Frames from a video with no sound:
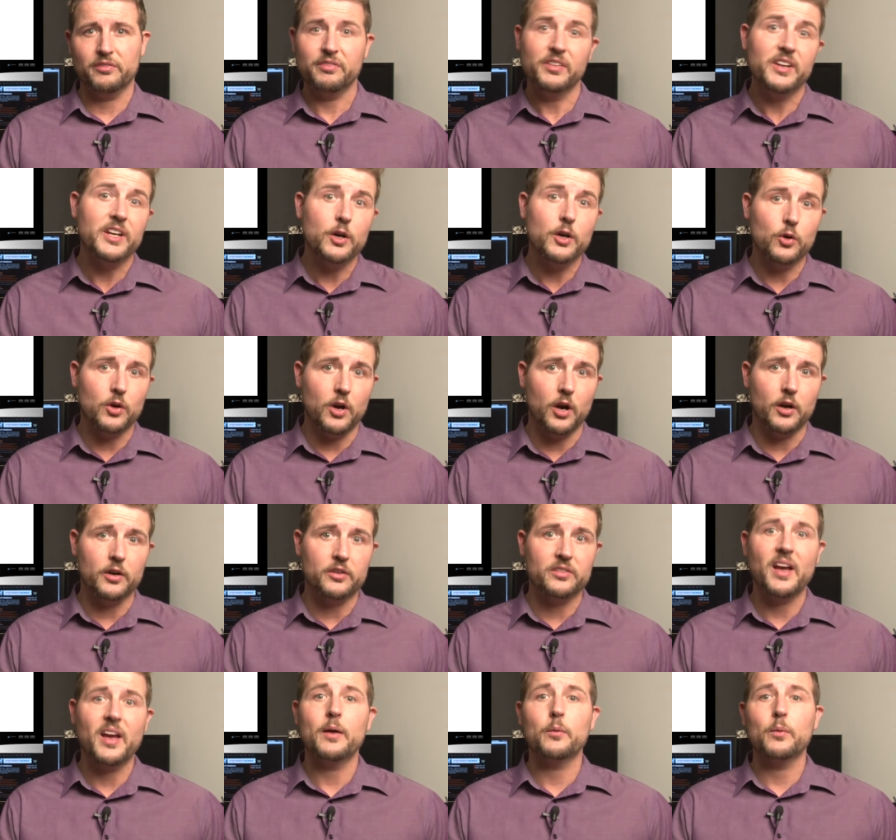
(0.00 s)
video
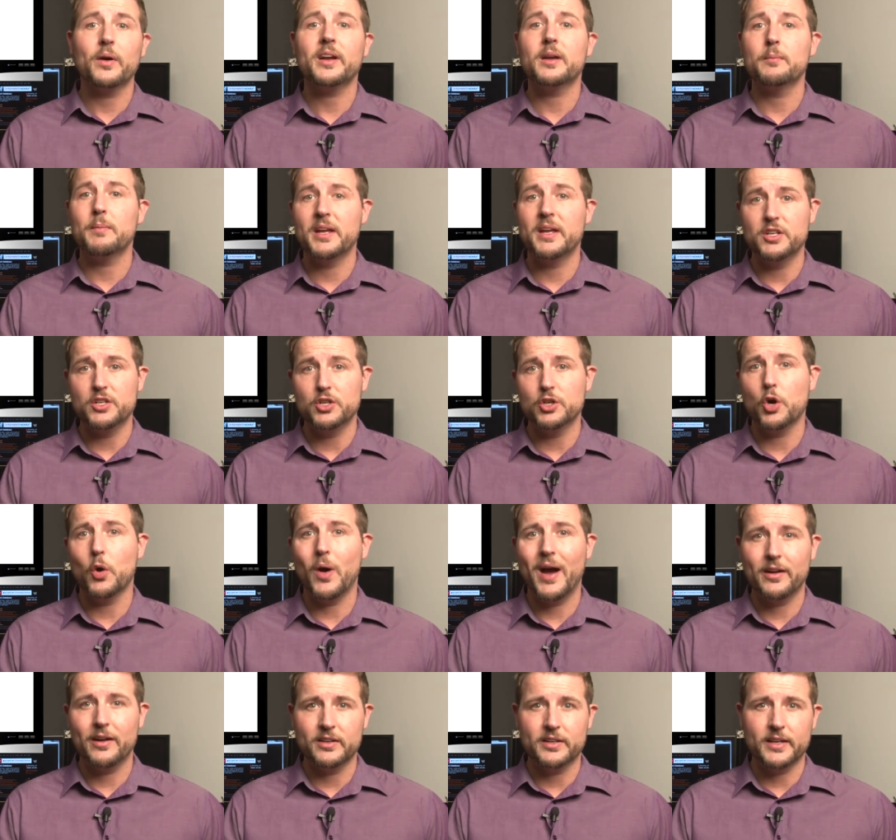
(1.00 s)
cards, I recommend you go
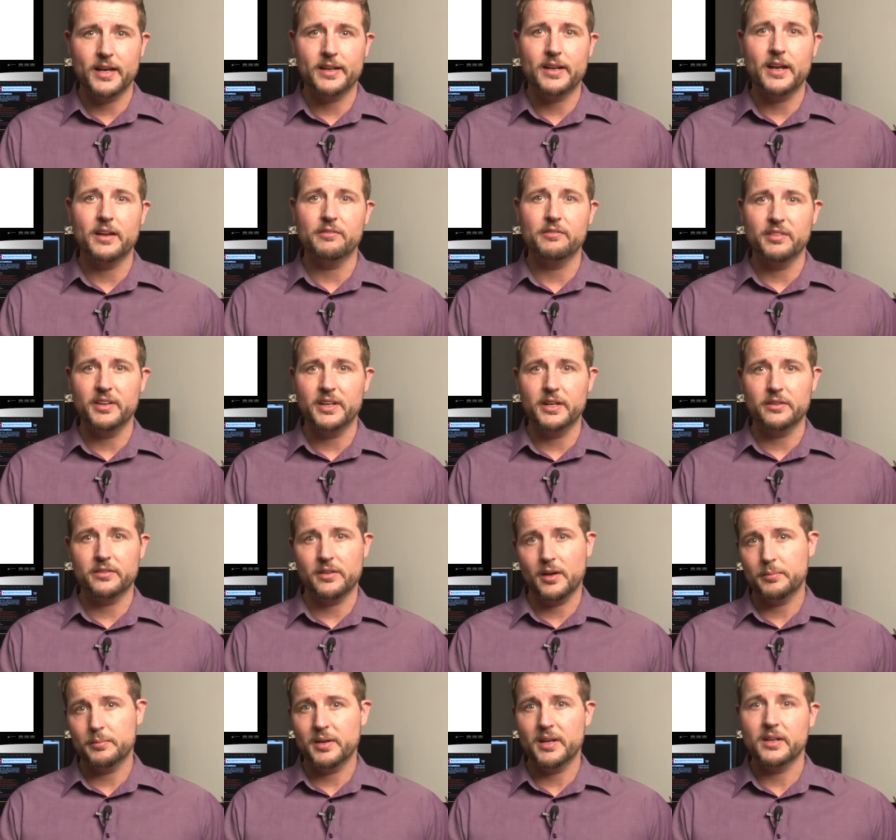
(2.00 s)
out and get Nvidia's
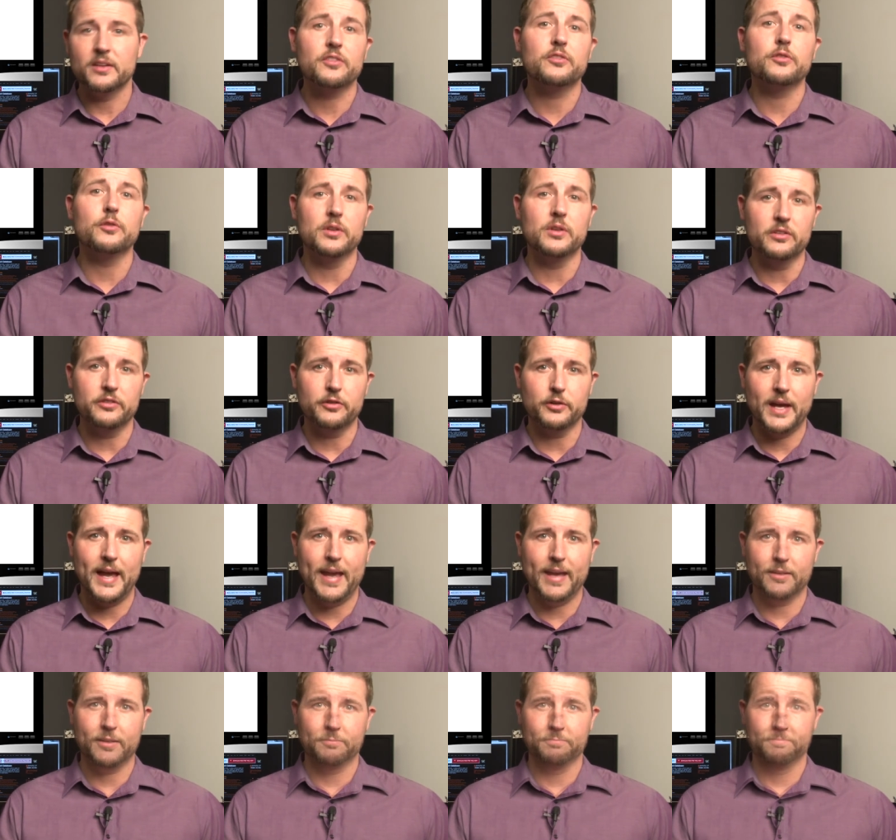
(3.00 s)
update as soon as you
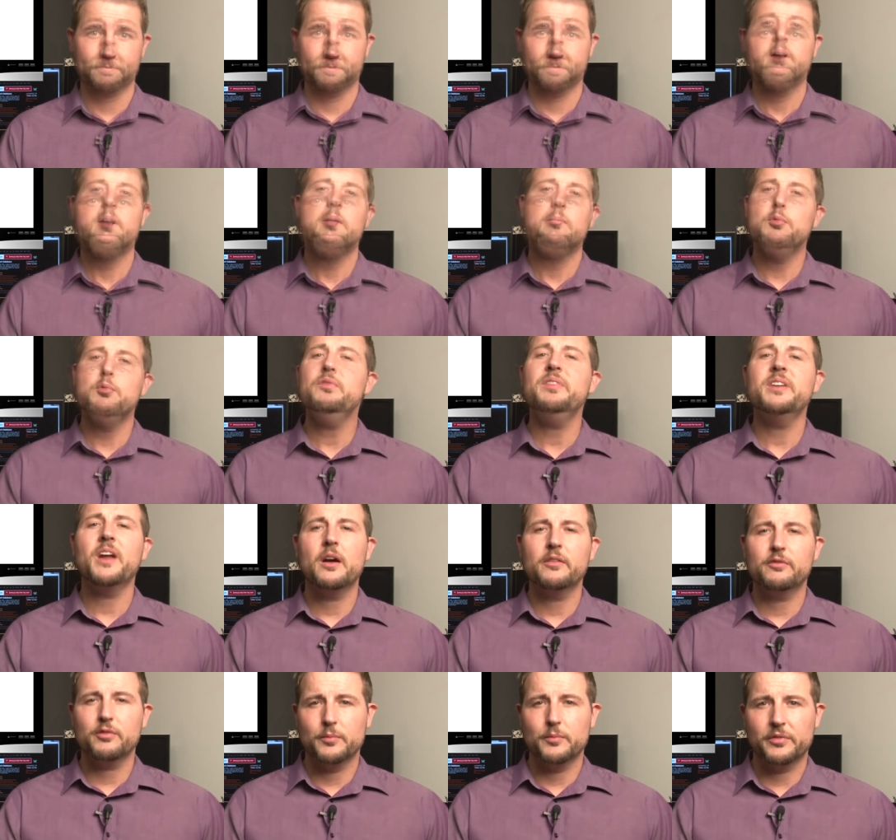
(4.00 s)
can. Moving
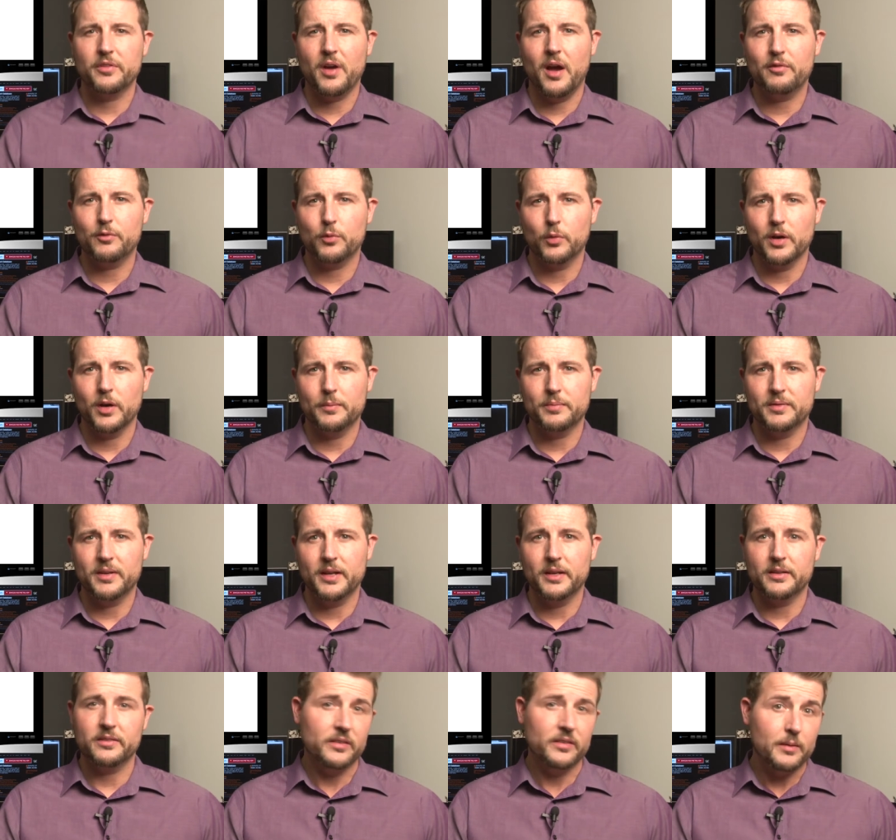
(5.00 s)
on from software
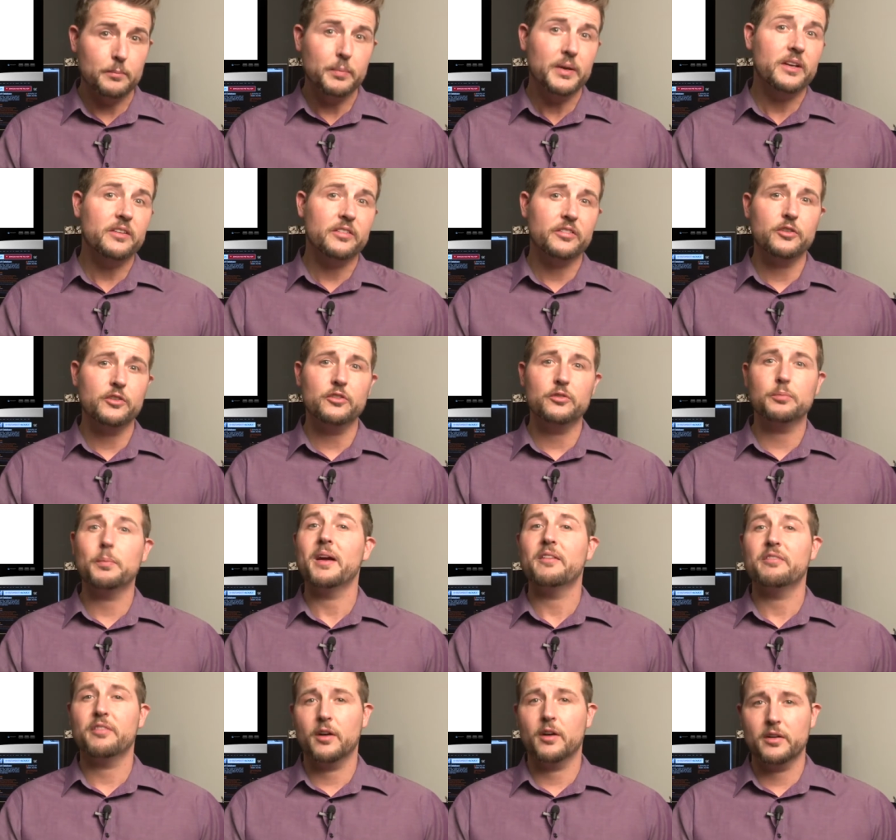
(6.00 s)
updates, the biggest news
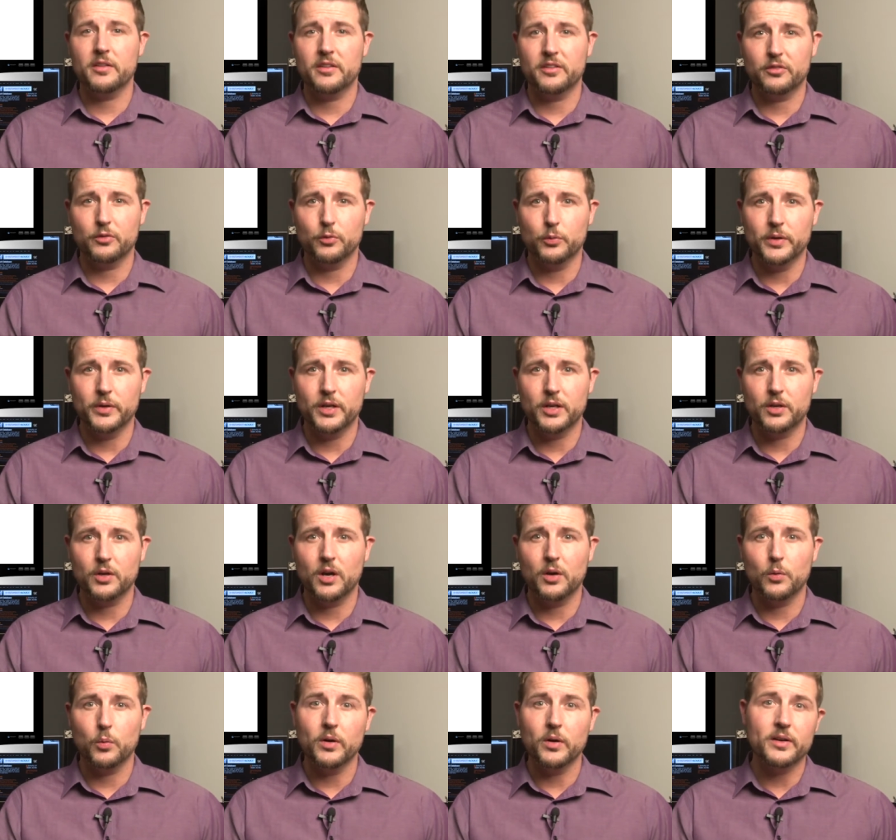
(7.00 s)
by far this week
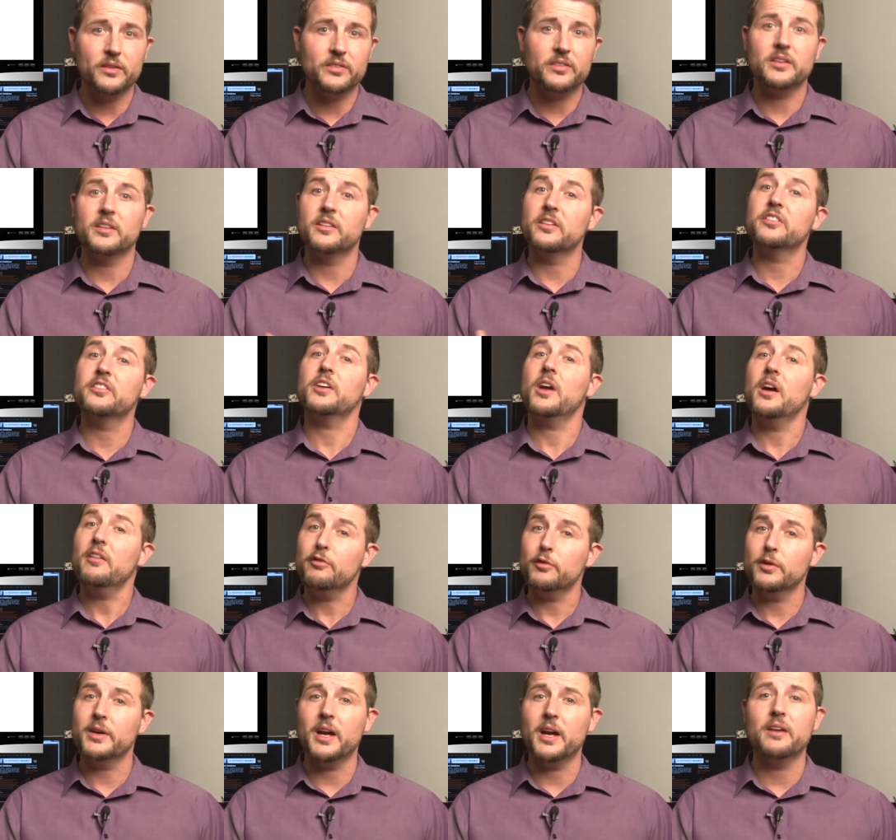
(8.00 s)
was the
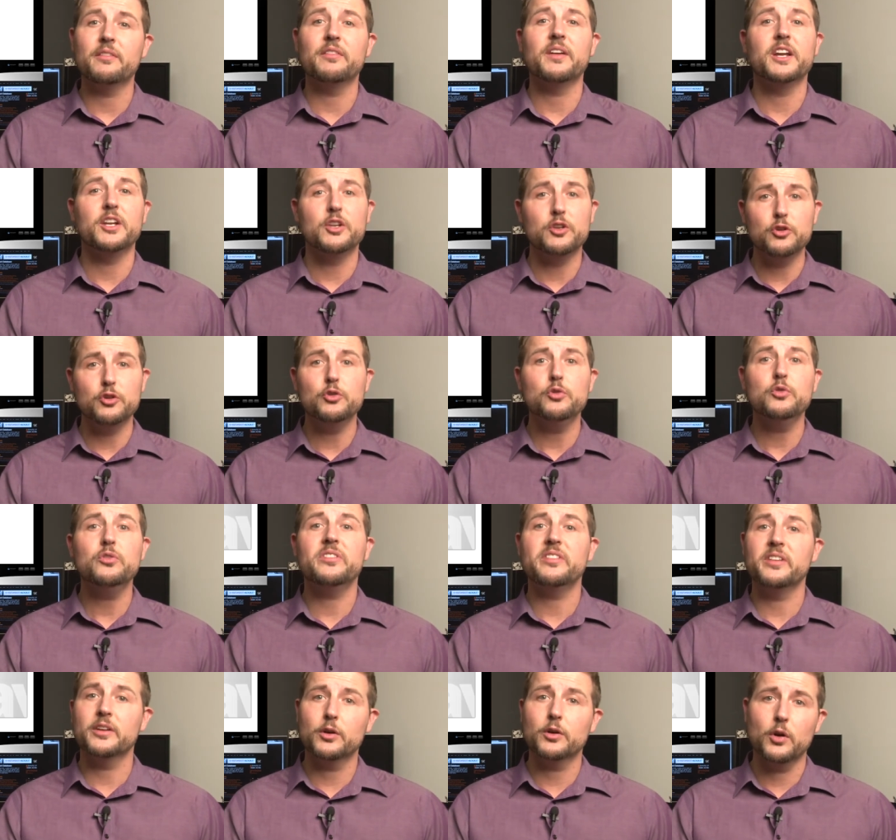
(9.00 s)
discovery of a new
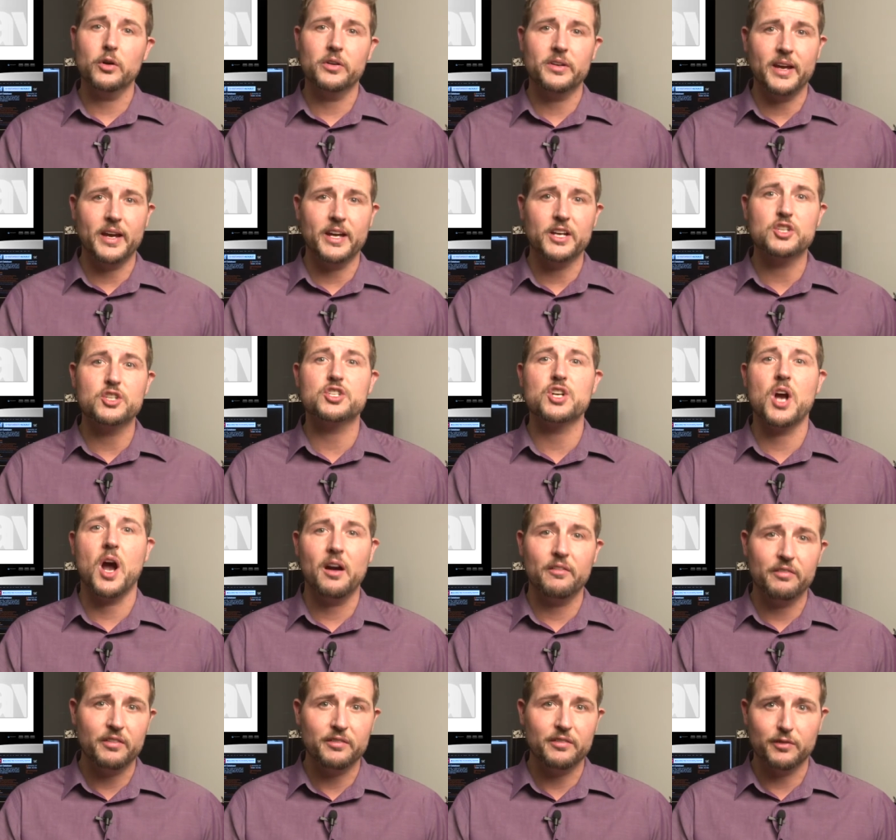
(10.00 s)
zero-day
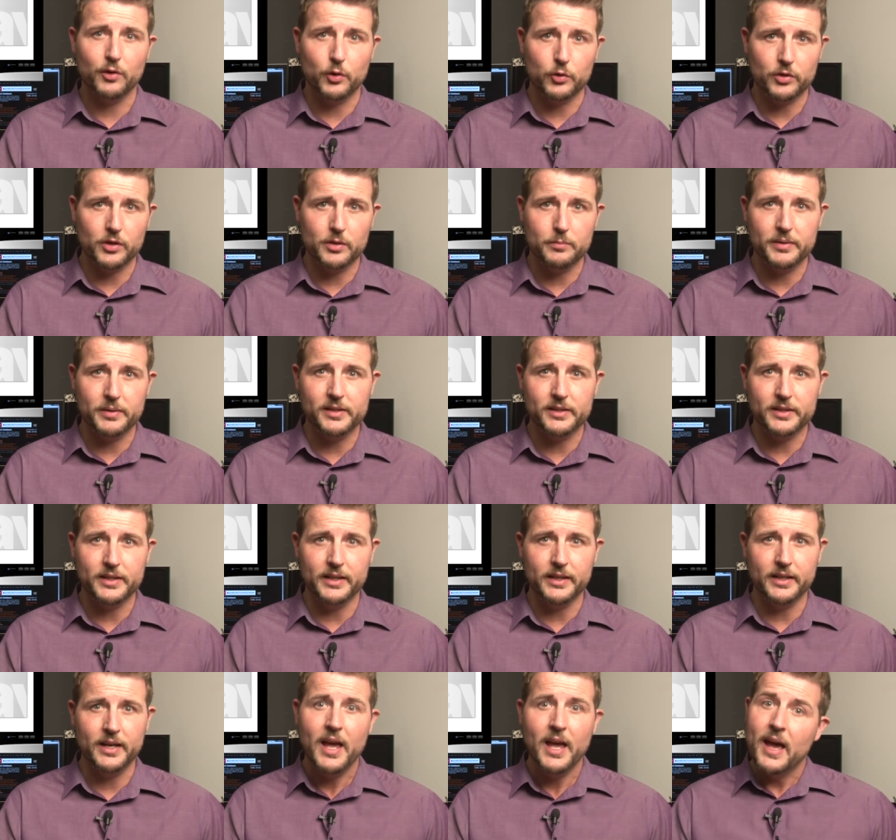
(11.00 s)
Java
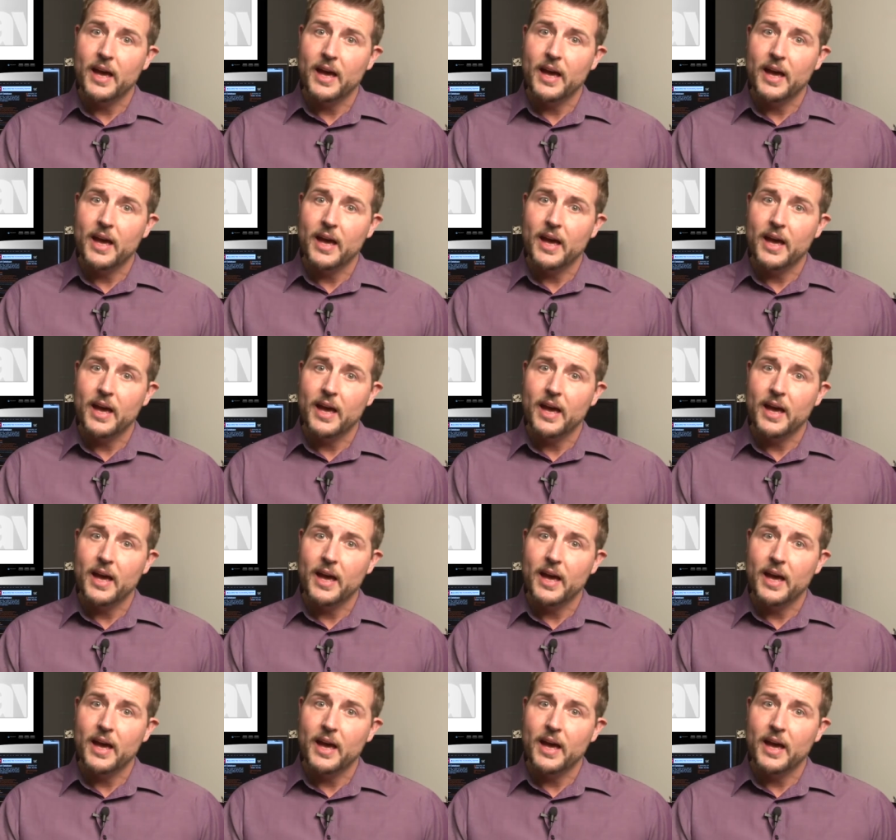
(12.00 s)
vulnerability